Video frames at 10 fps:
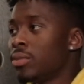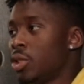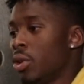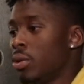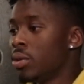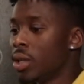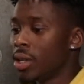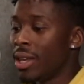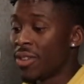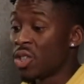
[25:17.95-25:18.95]
So
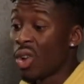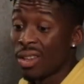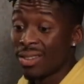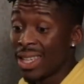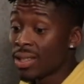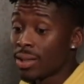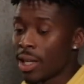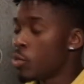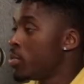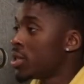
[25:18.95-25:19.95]
if it's not this, then
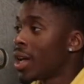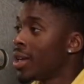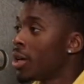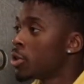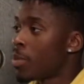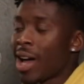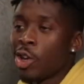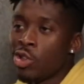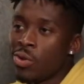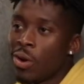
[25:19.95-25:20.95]
it will be something else. But I
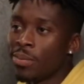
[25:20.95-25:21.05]
know you got